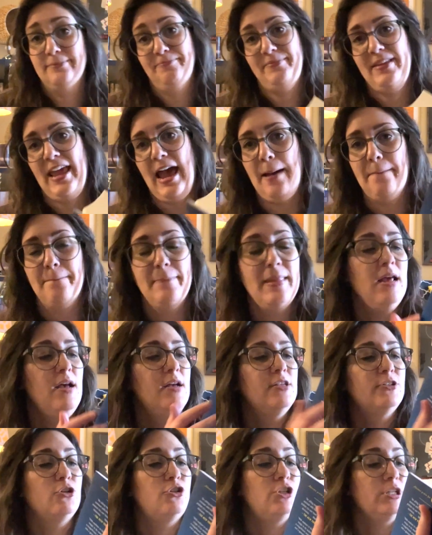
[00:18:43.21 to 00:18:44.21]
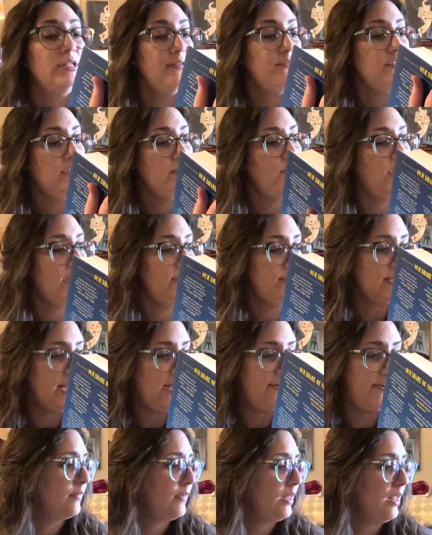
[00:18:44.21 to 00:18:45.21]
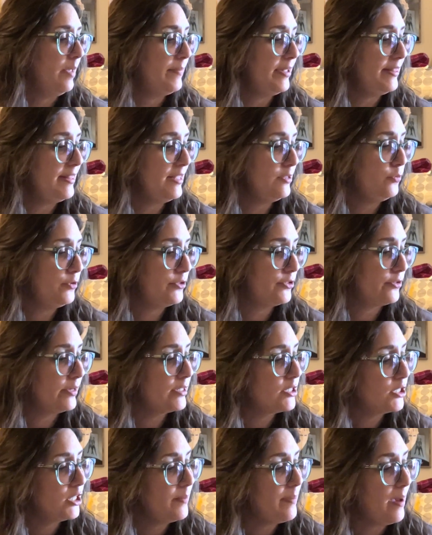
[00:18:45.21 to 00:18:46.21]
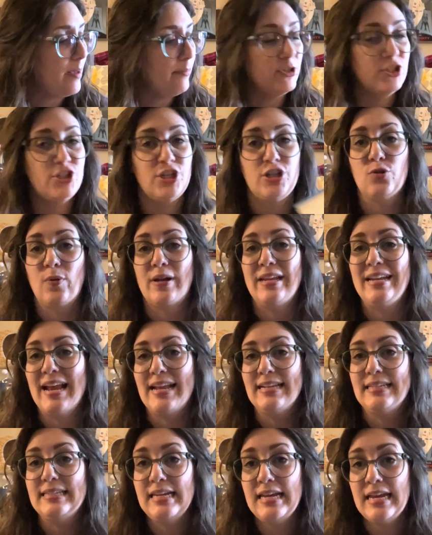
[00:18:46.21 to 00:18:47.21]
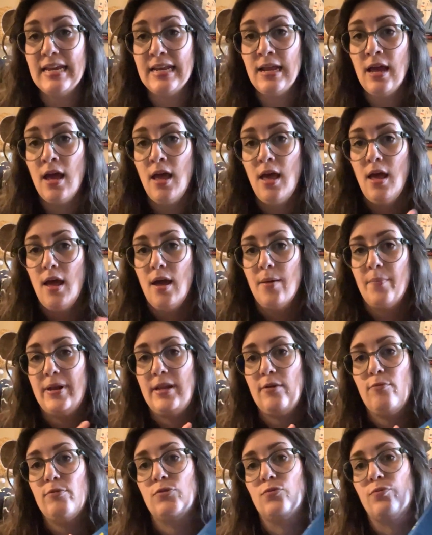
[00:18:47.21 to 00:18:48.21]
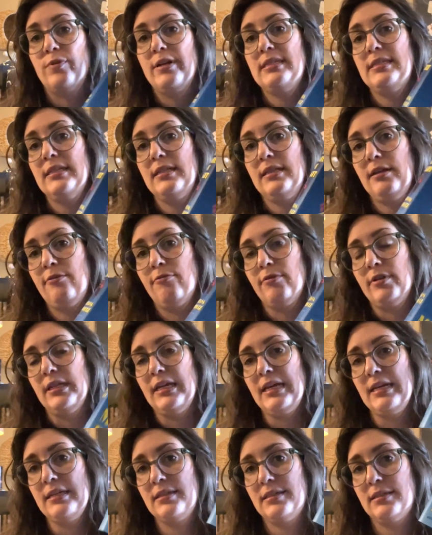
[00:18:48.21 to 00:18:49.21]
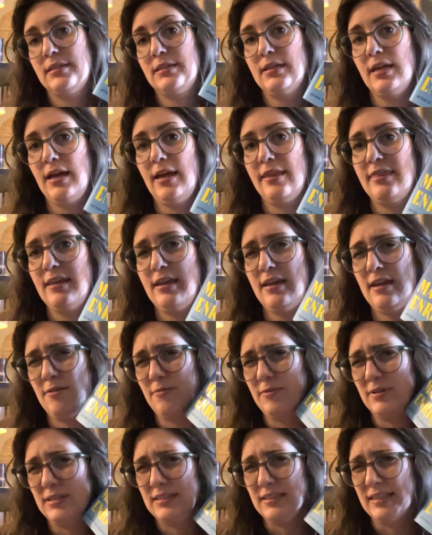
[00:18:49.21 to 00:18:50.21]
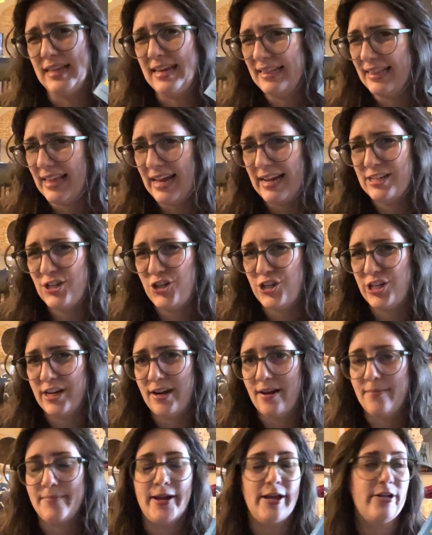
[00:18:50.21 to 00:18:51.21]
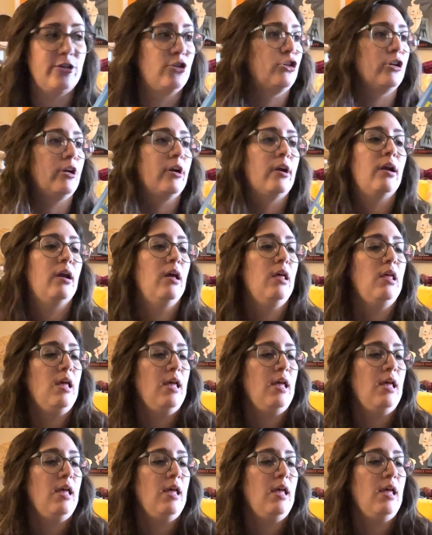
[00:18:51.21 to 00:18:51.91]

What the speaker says: Yeah. So she lives in Buenos Aires, but this was originally published in 2019, but it was recently released. I think it was late last year. I'm not sure.